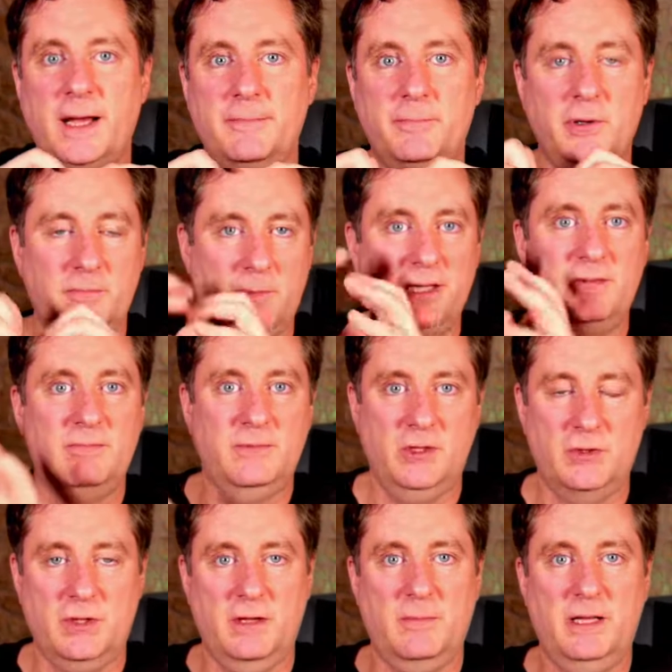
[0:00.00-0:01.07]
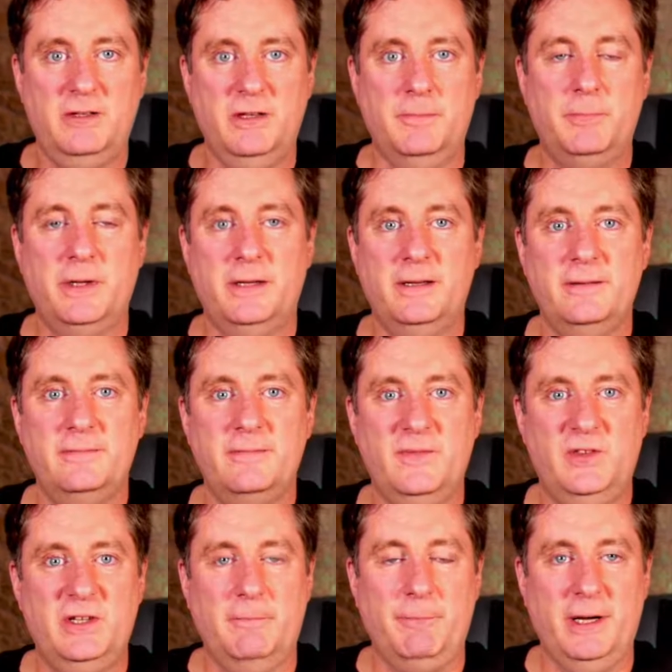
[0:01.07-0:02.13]
put usually my tip
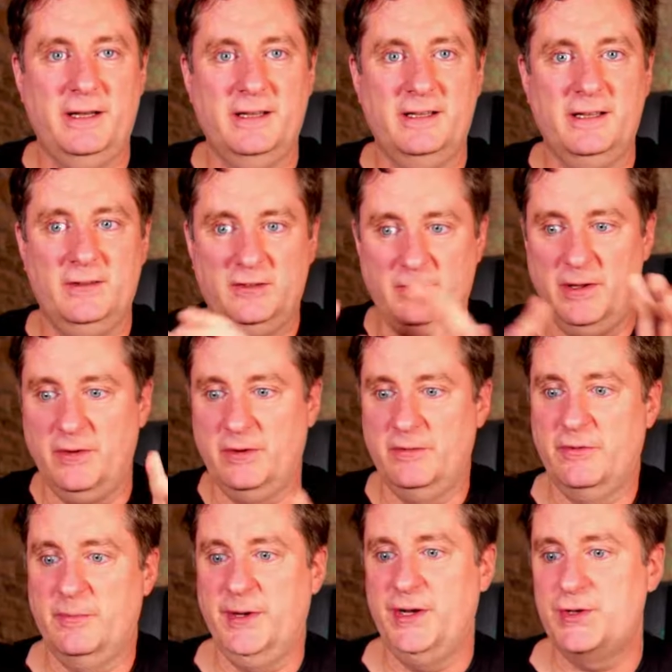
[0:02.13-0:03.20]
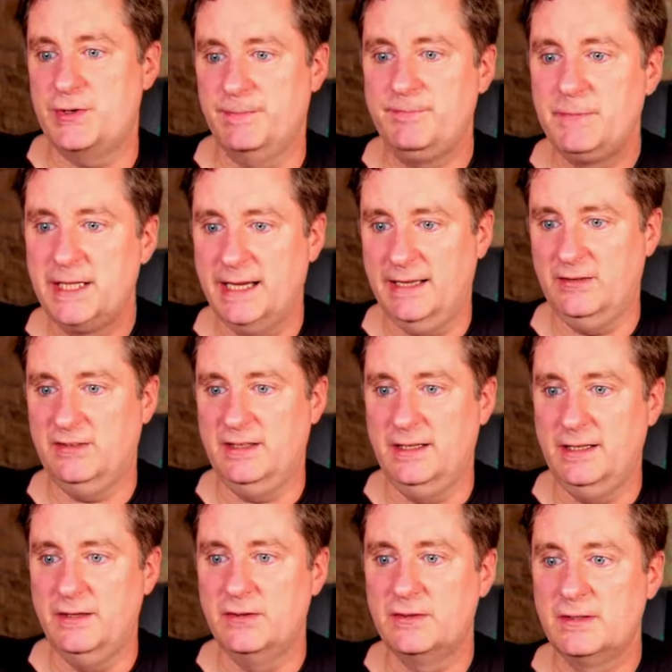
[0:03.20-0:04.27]
bucket and some other information and
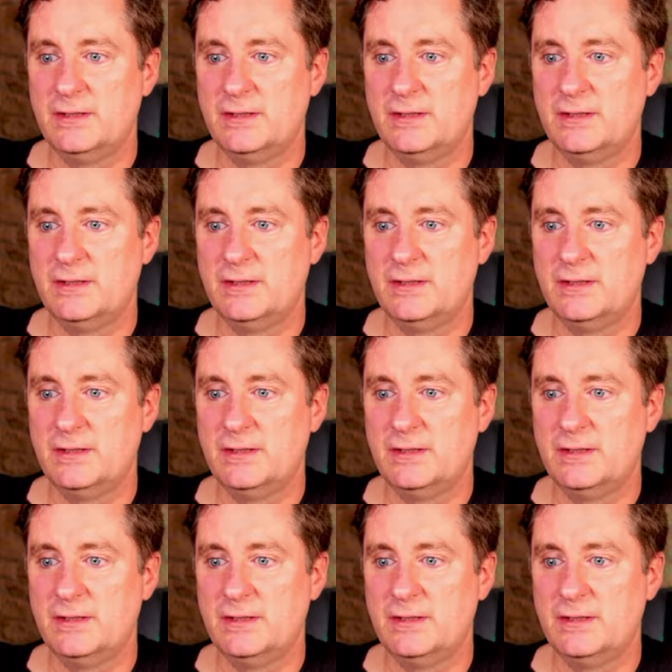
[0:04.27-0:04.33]
CDs.